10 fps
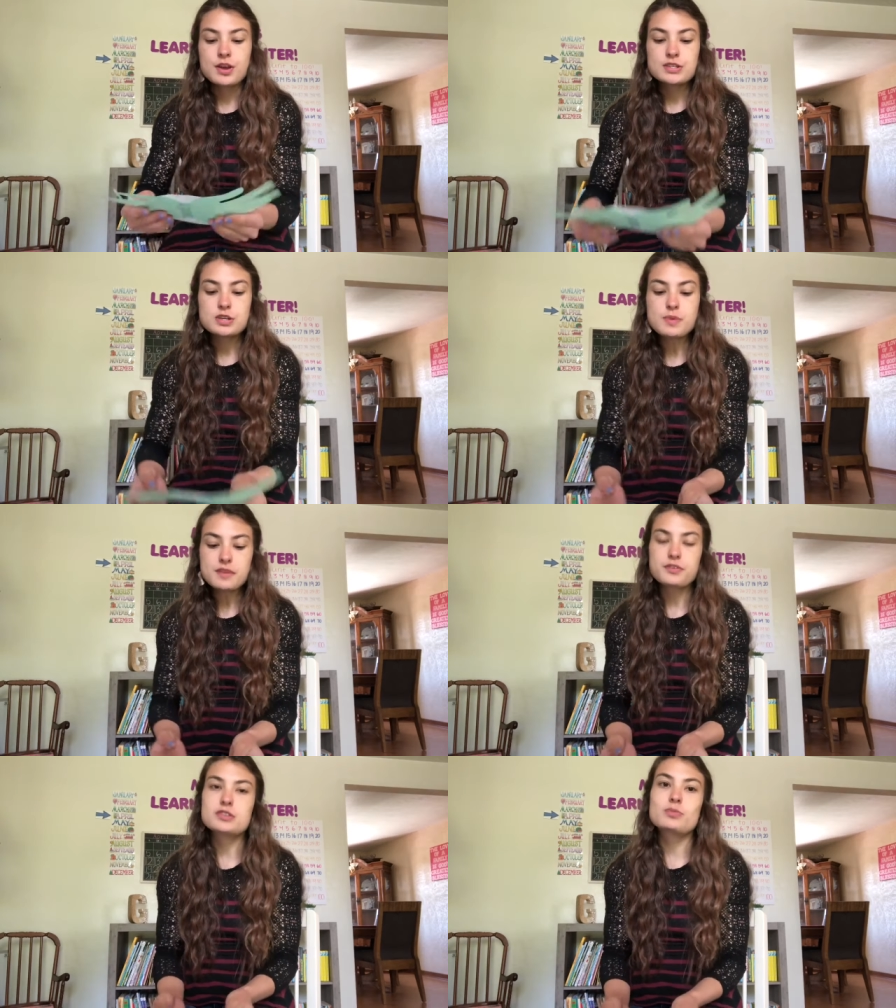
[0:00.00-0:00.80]
So my
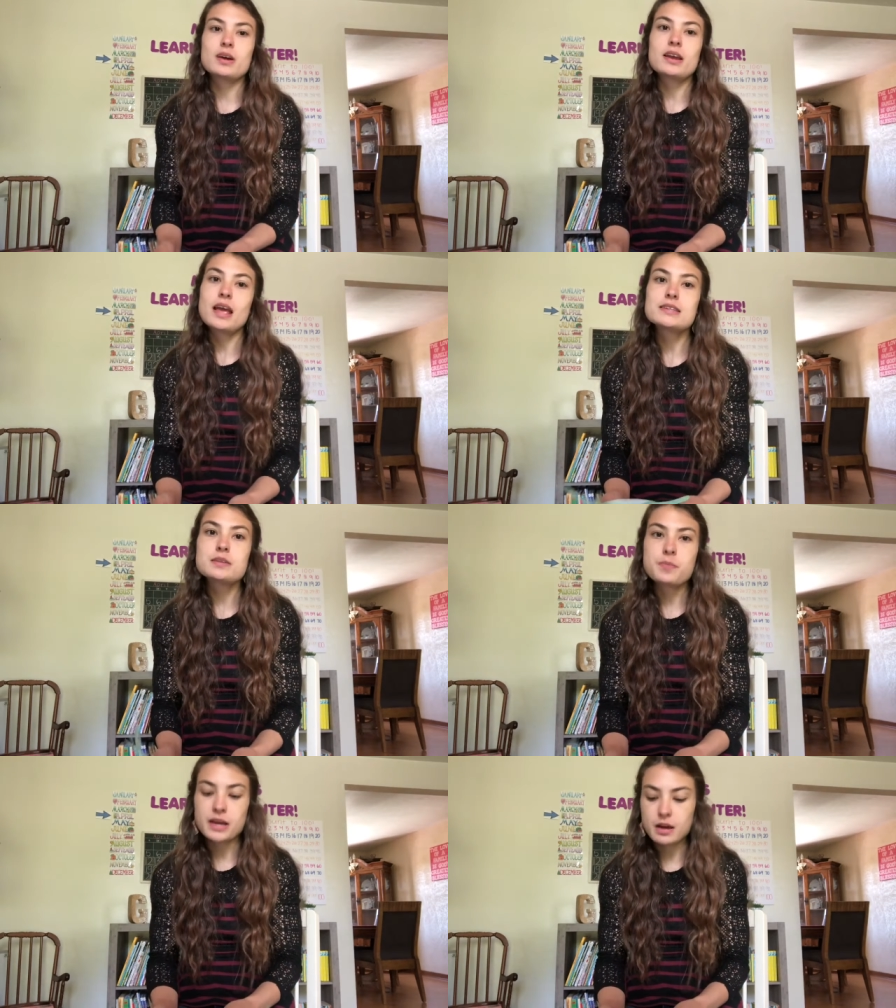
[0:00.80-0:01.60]
first one is to
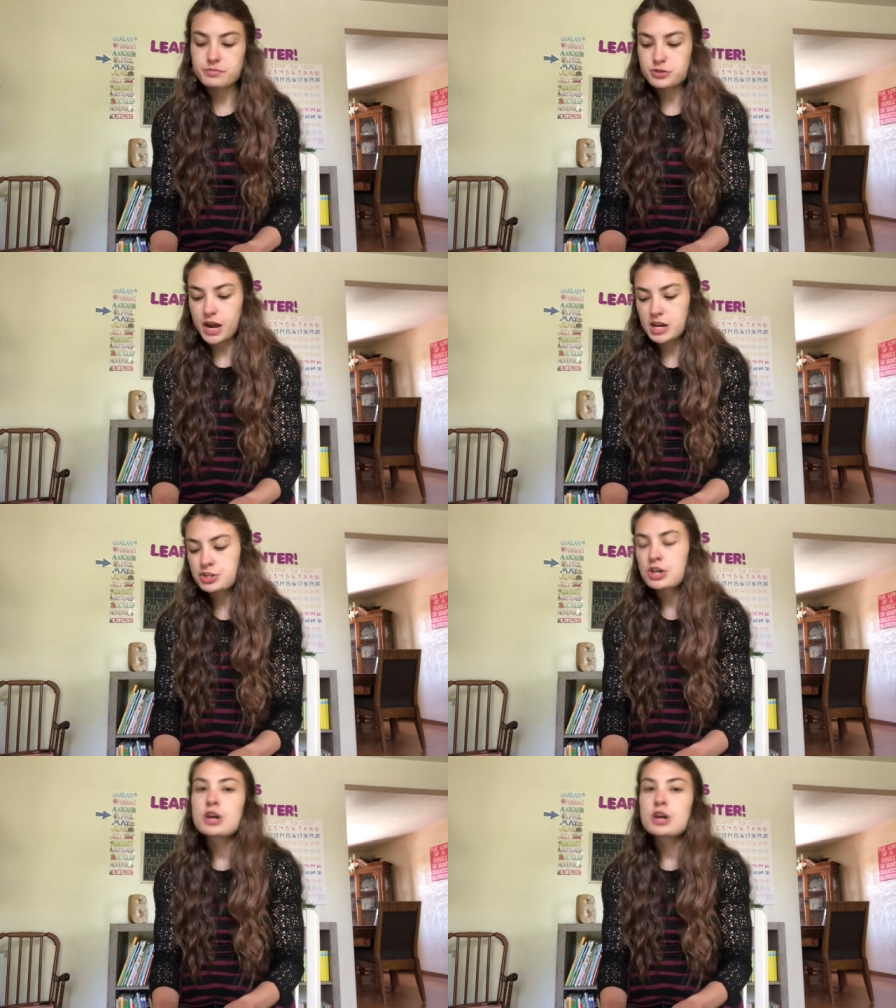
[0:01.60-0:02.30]
pick up trash.